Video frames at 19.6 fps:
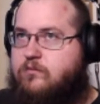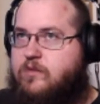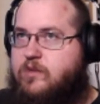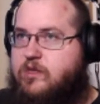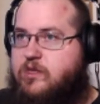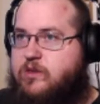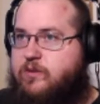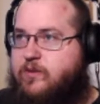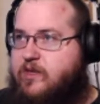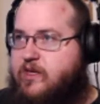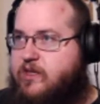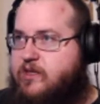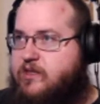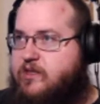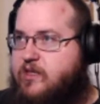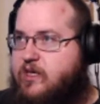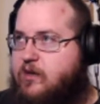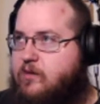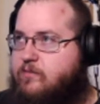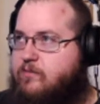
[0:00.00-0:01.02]
So we need
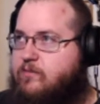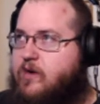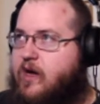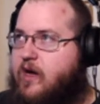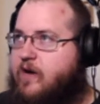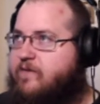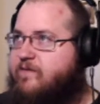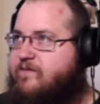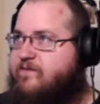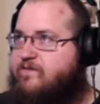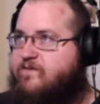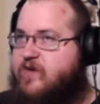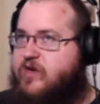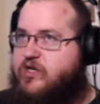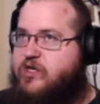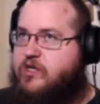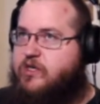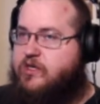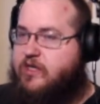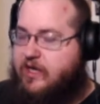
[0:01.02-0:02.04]
some
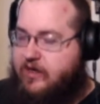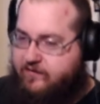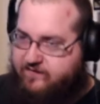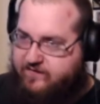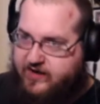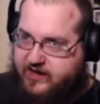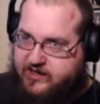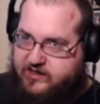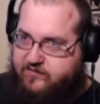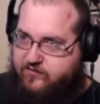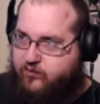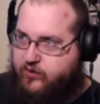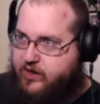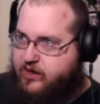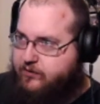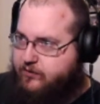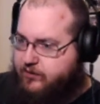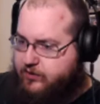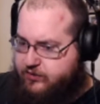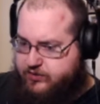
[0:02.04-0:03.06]
efficient and effective way
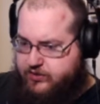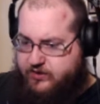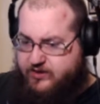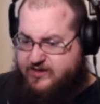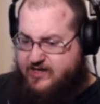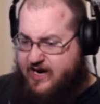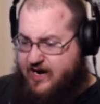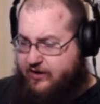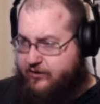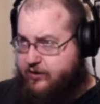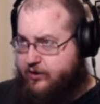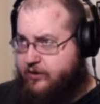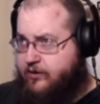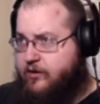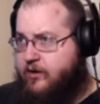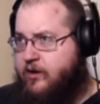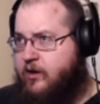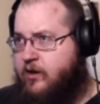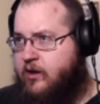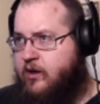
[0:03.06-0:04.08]
to reduce our terror.
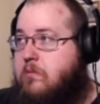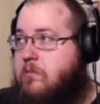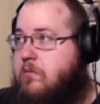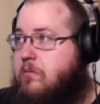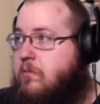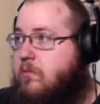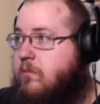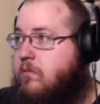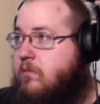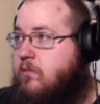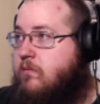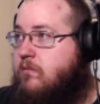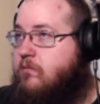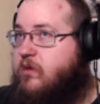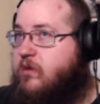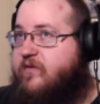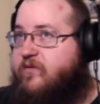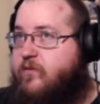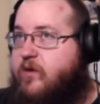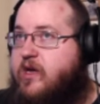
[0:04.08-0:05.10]

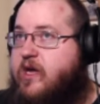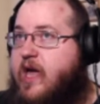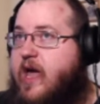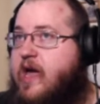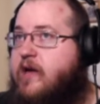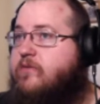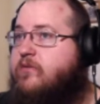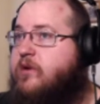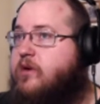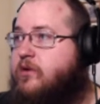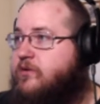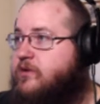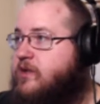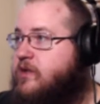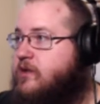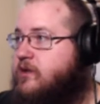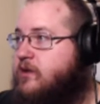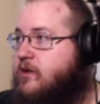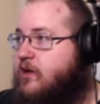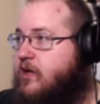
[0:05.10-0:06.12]
But if we can reduce
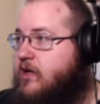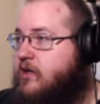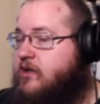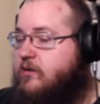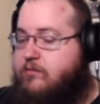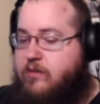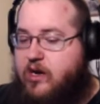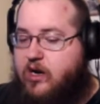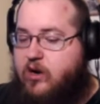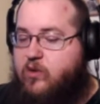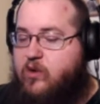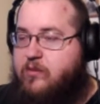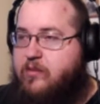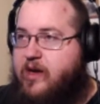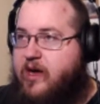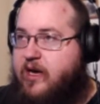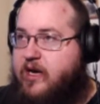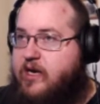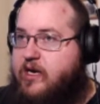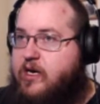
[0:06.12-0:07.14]
it, and then make our way
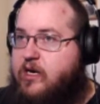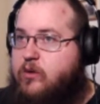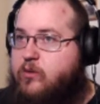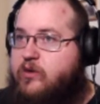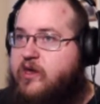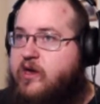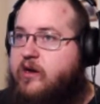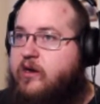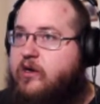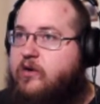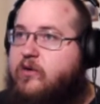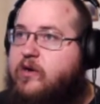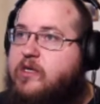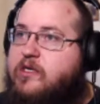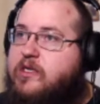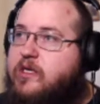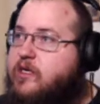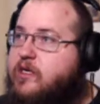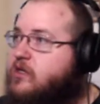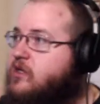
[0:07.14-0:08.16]
back here without
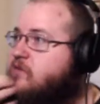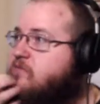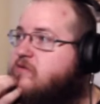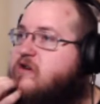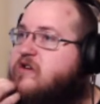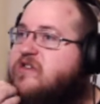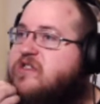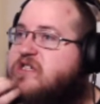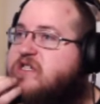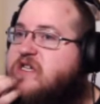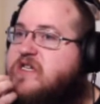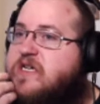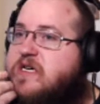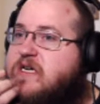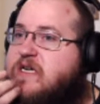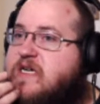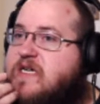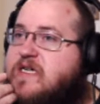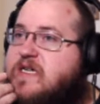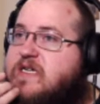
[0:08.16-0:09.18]
increasing it too much,
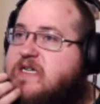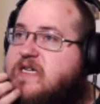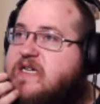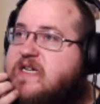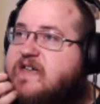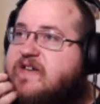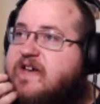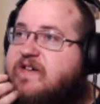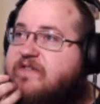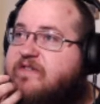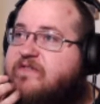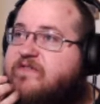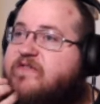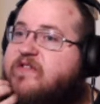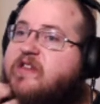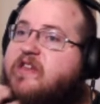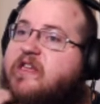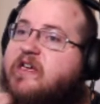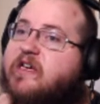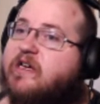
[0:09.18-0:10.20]
I have a
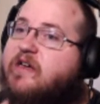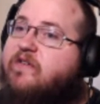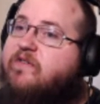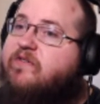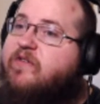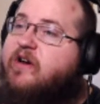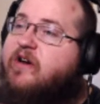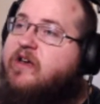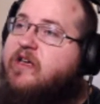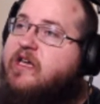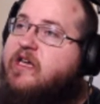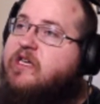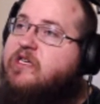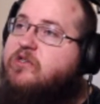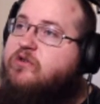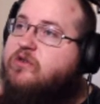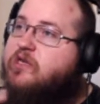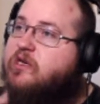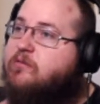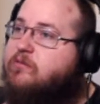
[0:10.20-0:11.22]
feeling a very
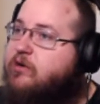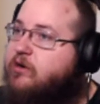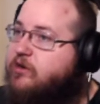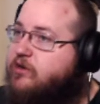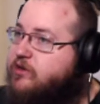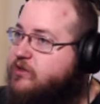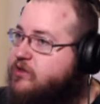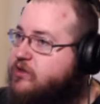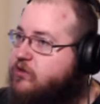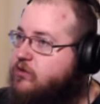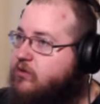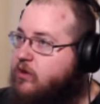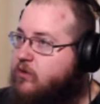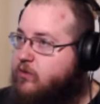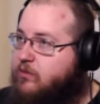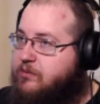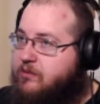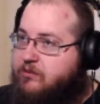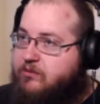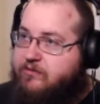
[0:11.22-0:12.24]
interesting part of the story
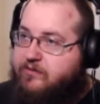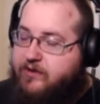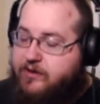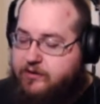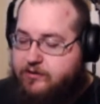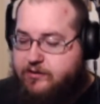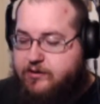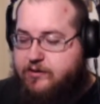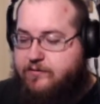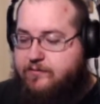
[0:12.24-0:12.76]
would be revealed.